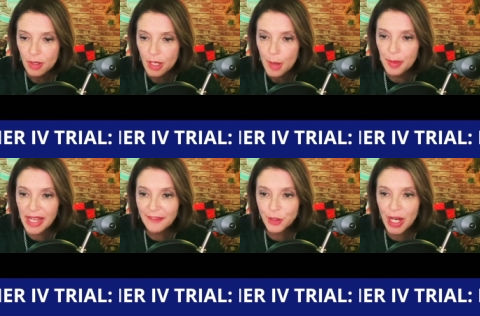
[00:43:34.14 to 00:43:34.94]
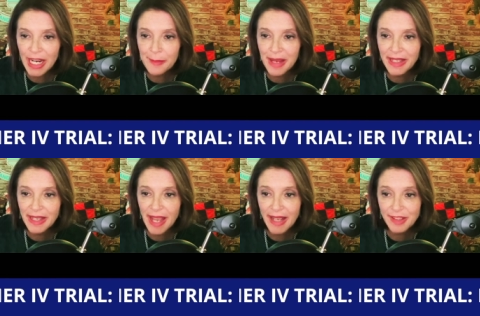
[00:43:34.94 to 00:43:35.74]
But after Hannah Mae
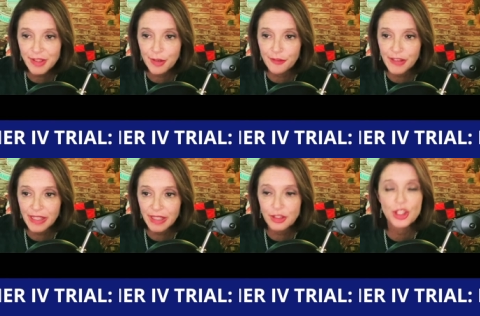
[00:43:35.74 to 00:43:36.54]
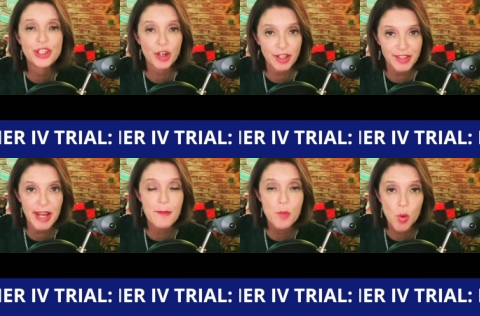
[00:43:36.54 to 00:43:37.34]
had Sophia, she started staying
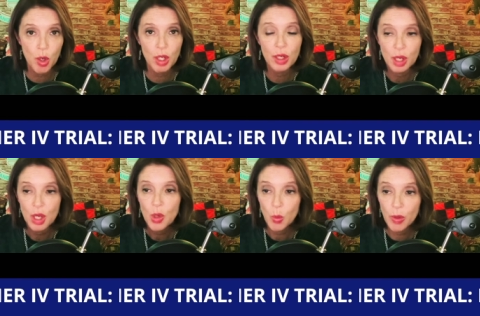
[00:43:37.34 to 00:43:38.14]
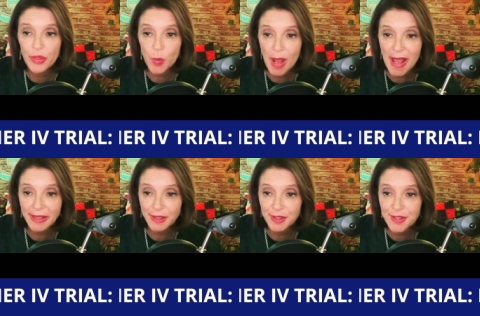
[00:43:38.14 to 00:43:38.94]
more with the
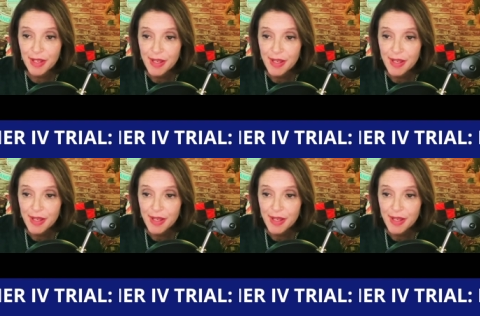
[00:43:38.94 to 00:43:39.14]
Wagners.